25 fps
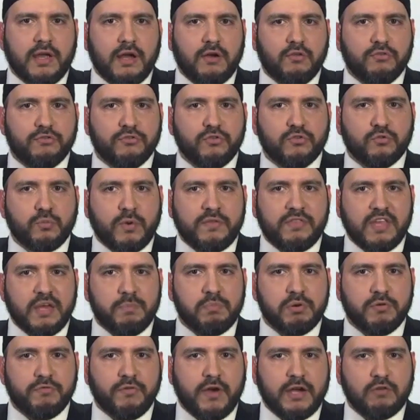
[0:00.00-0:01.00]
councils when they
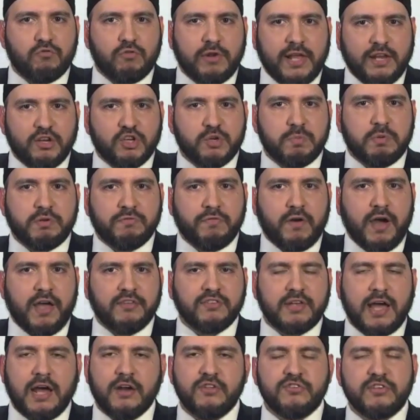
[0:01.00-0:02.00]
provide relationship
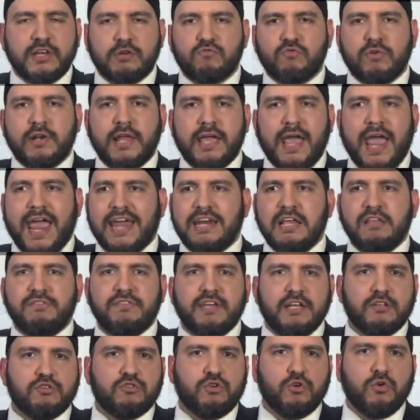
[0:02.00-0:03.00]
advice, how does that relate
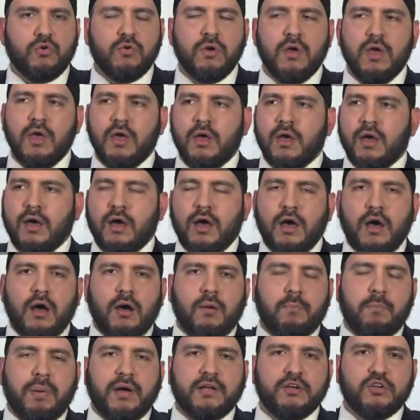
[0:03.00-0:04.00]
anything to
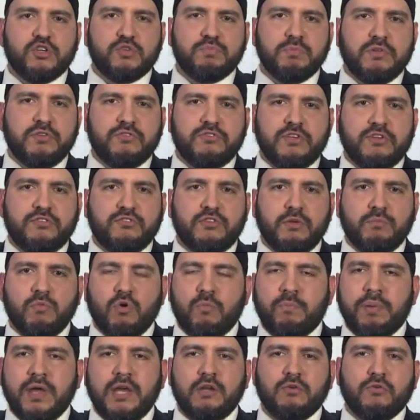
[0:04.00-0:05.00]
punishment system
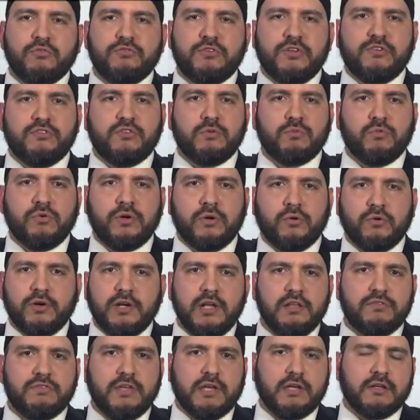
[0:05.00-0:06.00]
or penal system or, or
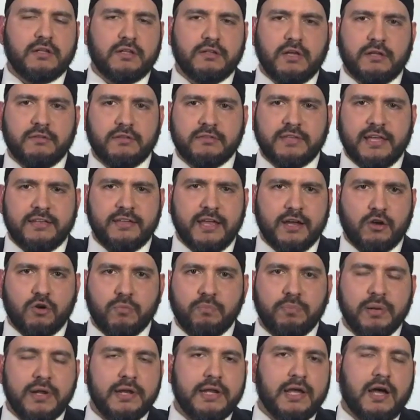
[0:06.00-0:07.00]
anything? Uh, they're
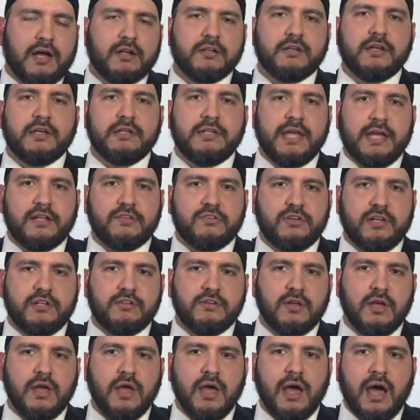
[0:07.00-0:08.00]
completely
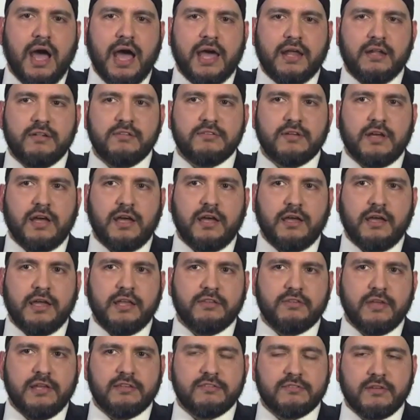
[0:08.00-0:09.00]
unconnected, and
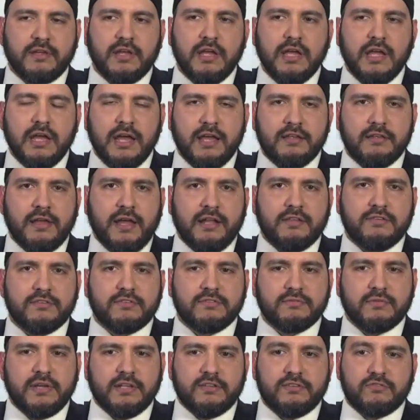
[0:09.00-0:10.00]
it's it's
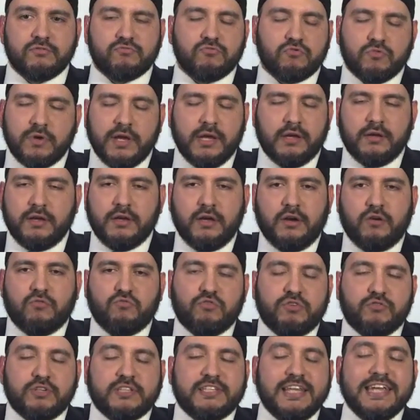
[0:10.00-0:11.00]
it's.
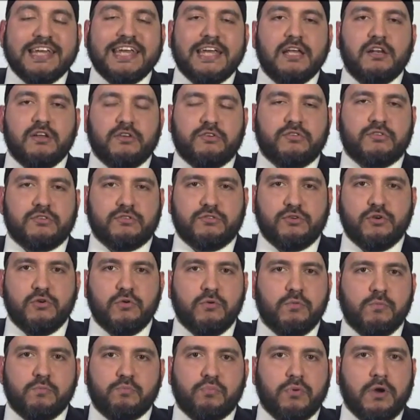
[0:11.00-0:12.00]
ridiculous uh, so you are, you, to
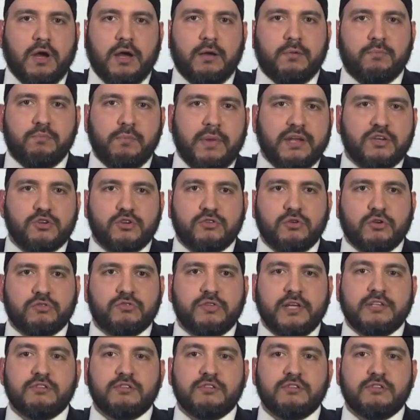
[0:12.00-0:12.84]
you're pe- uh, you're, mention you're those